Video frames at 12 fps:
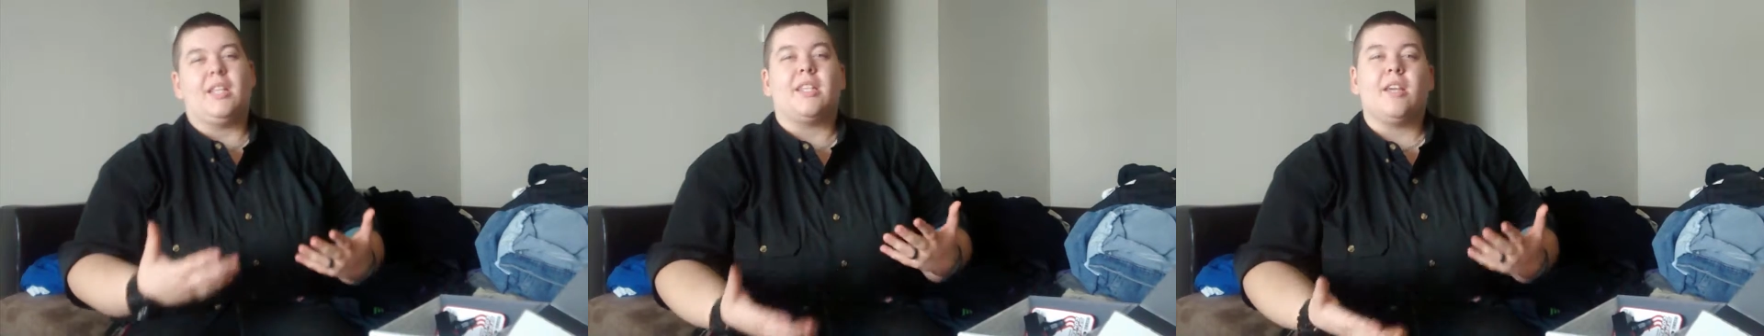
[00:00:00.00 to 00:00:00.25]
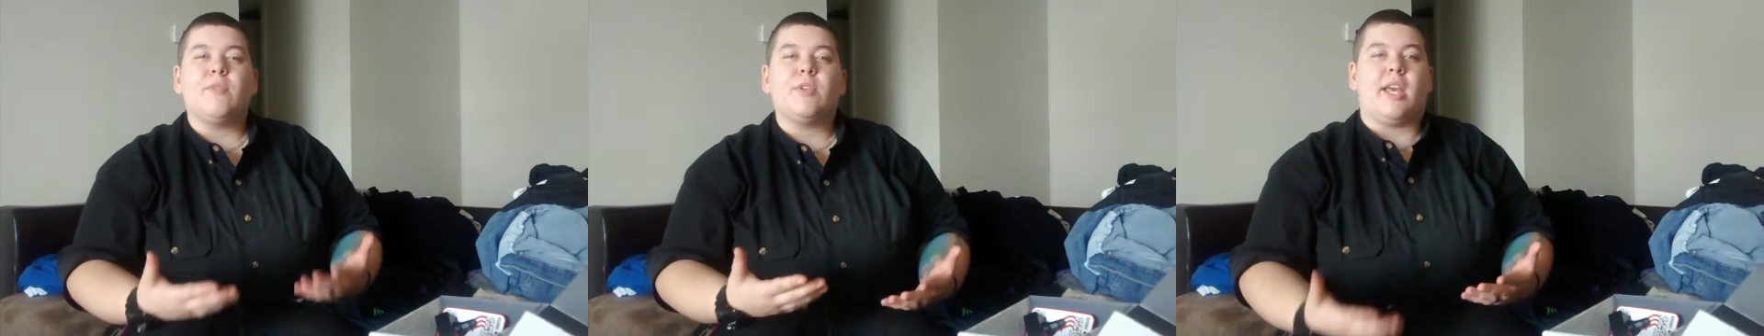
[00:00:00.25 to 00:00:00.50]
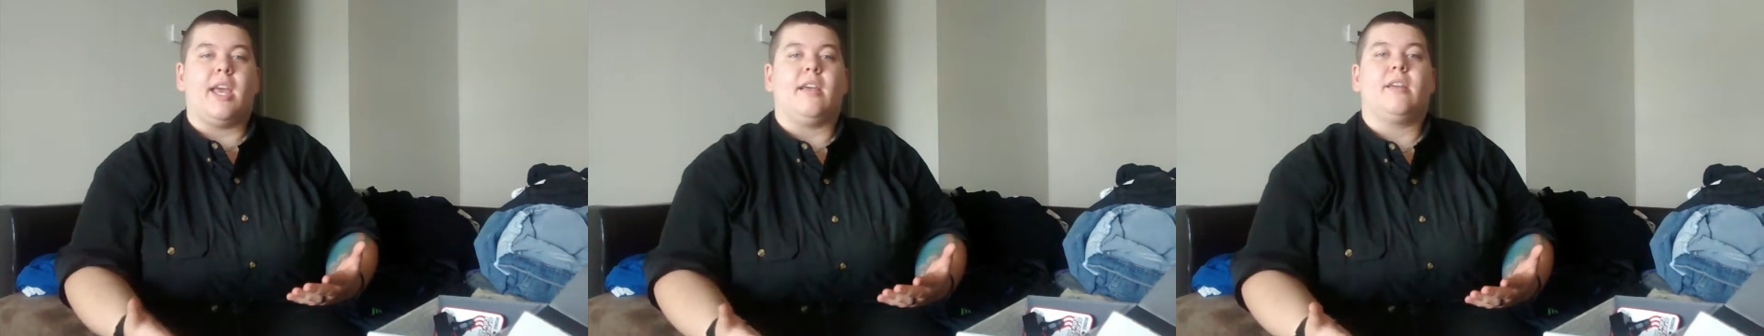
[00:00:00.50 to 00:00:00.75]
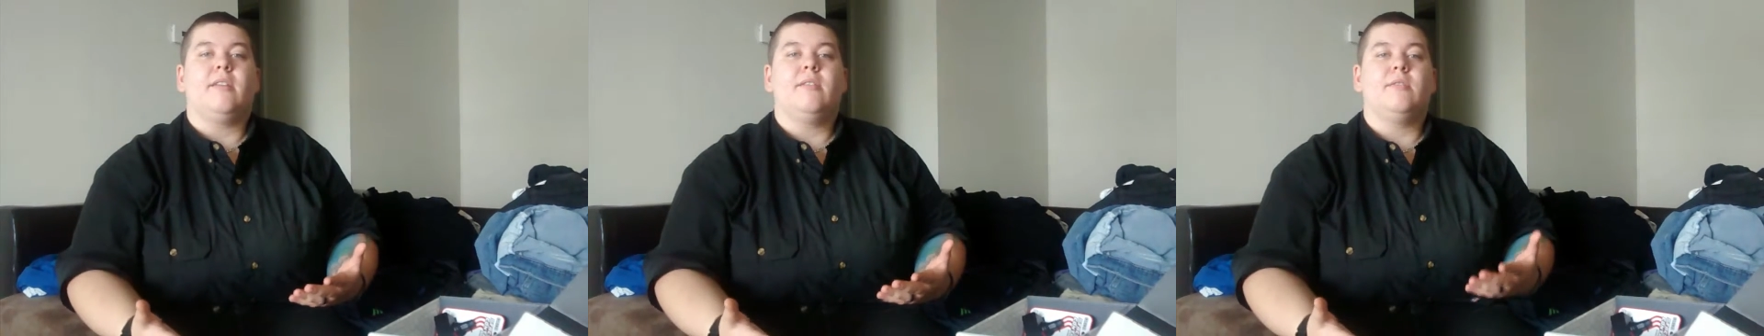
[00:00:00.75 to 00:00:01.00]
give or
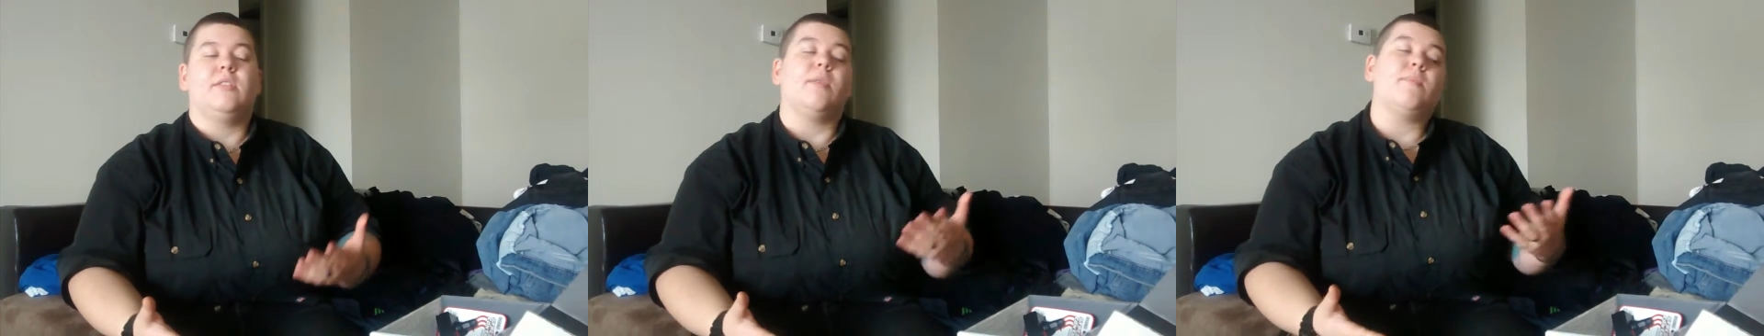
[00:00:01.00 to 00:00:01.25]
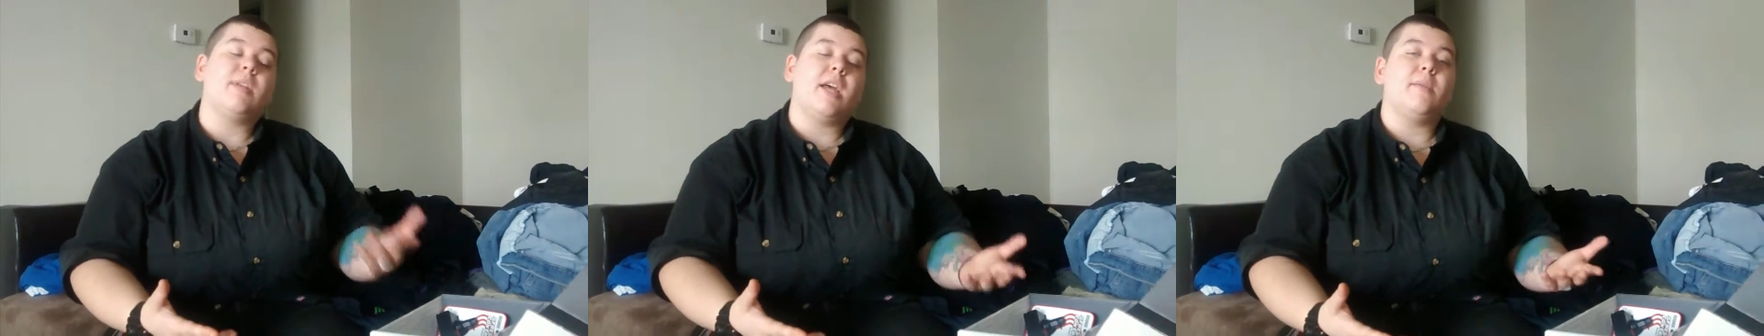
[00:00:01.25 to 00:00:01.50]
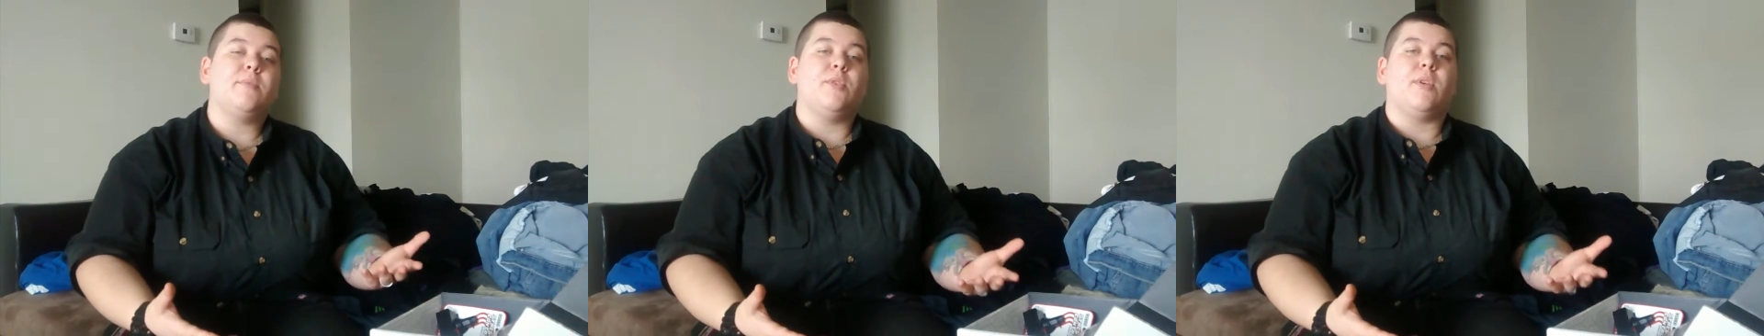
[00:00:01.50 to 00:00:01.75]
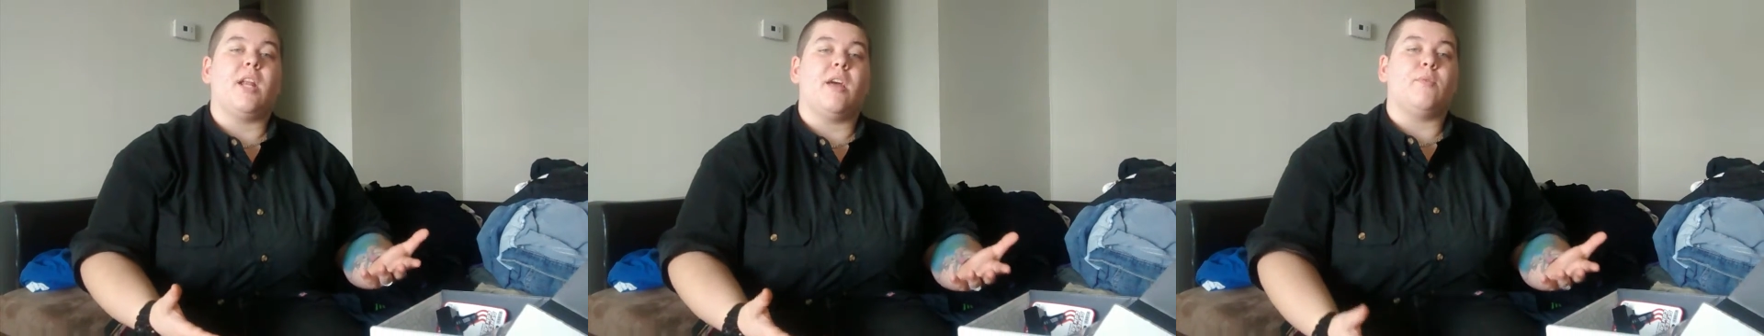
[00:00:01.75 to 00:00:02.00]
take. Sometimes you
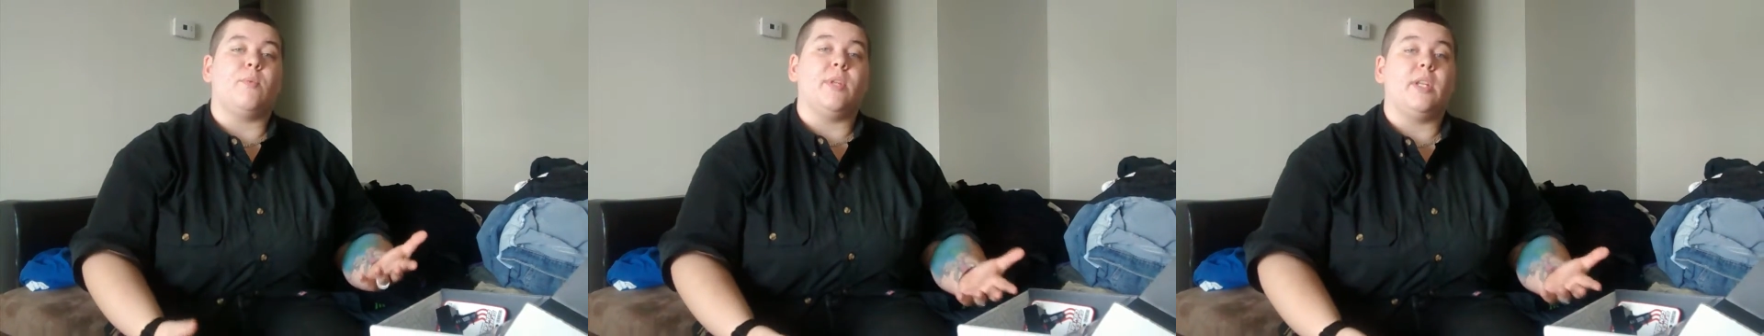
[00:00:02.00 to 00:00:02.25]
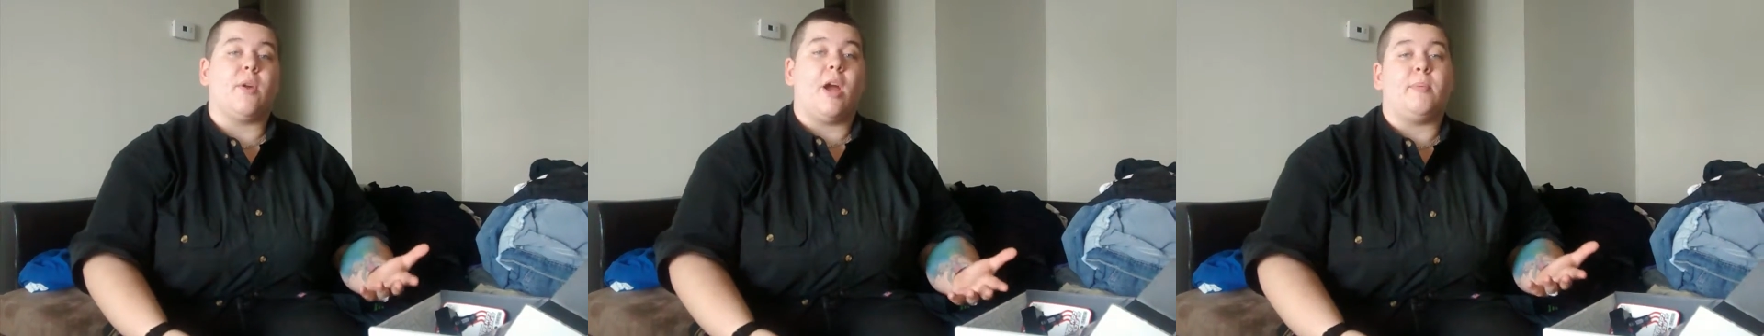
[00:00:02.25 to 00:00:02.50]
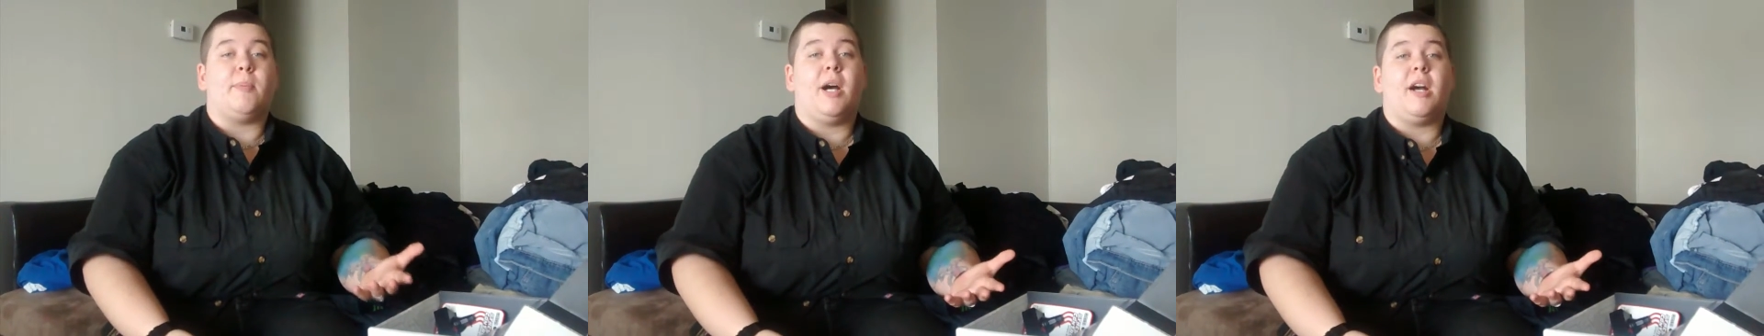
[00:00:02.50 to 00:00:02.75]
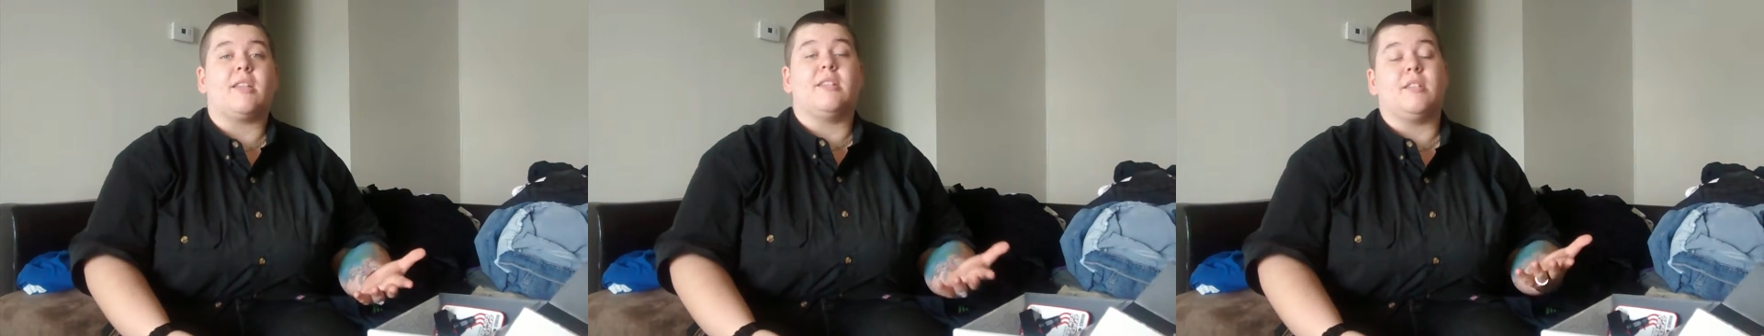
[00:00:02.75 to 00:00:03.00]
can have a really crappy box,